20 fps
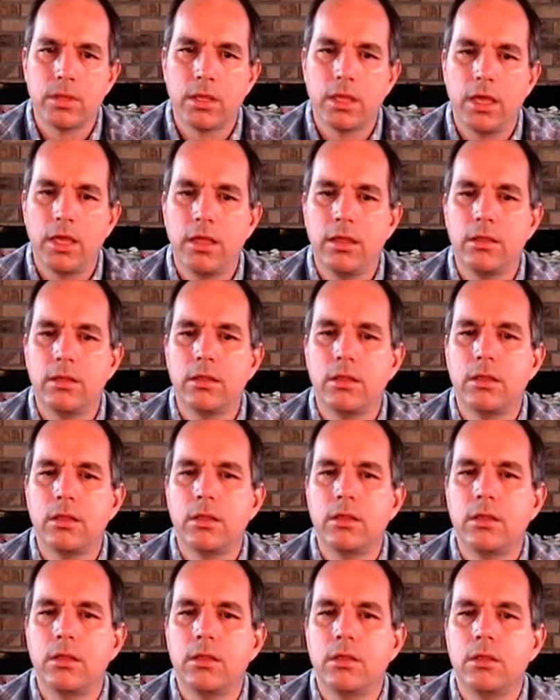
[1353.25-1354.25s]
Okay,
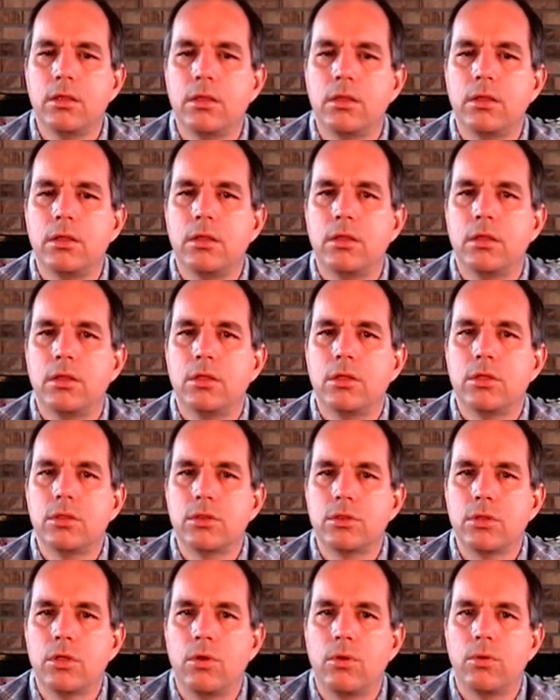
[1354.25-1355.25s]

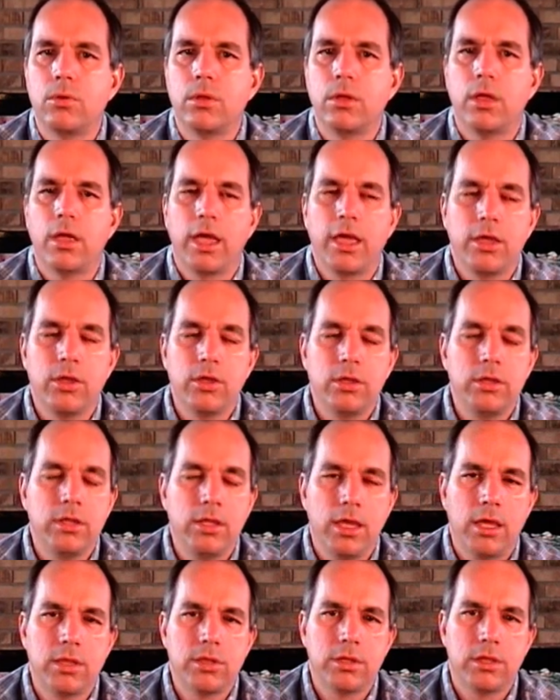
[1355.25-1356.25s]
so a good
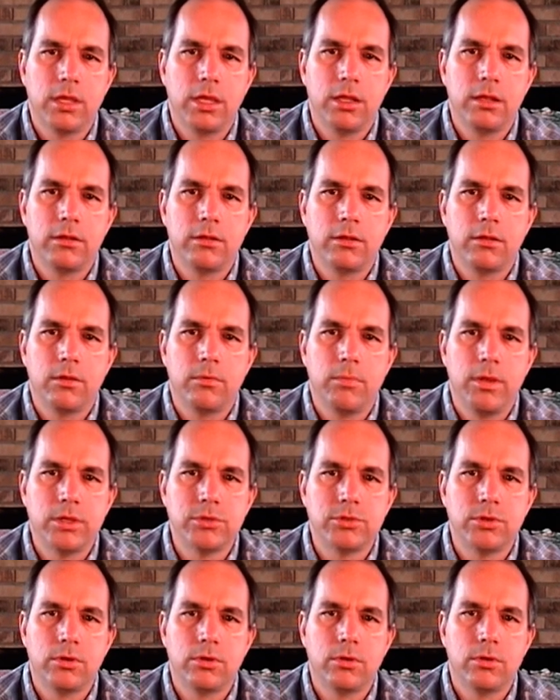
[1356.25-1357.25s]
test then to
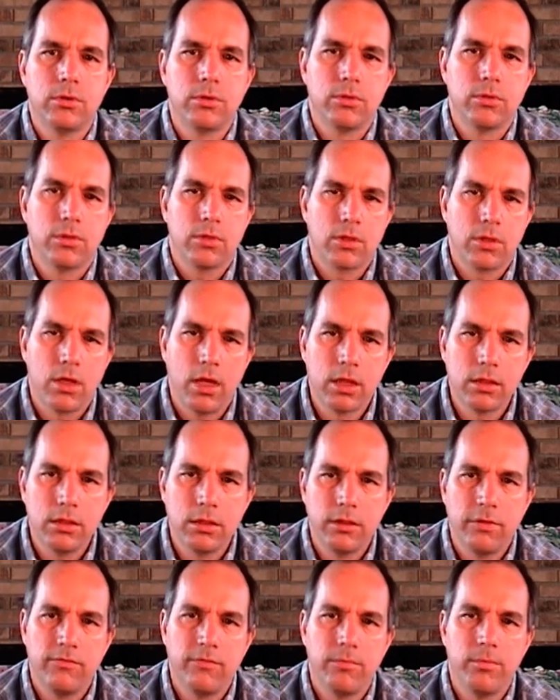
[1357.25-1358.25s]
measure
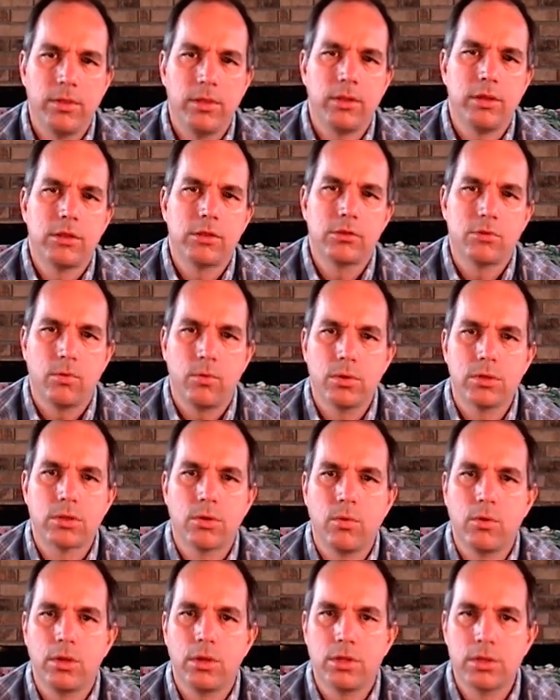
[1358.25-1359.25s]
cognitive abilities, or what's
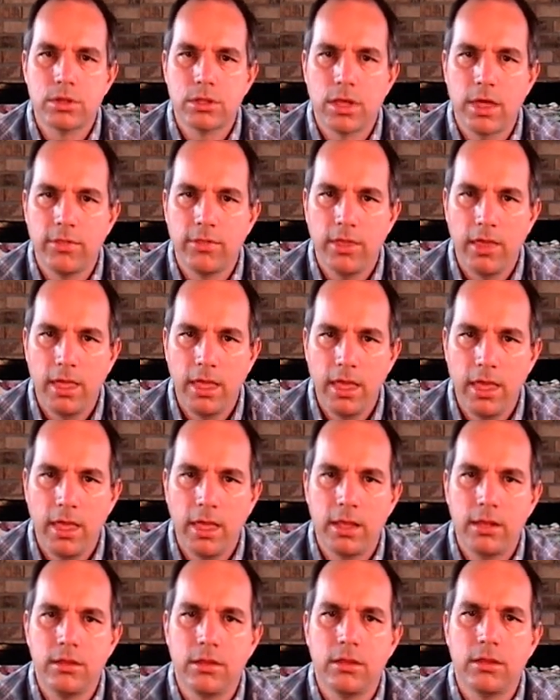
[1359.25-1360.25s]
going inside the
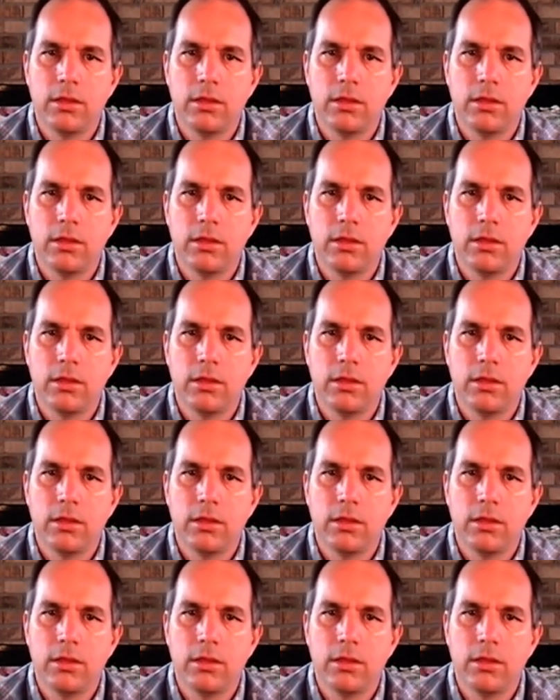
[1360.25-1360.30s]
head,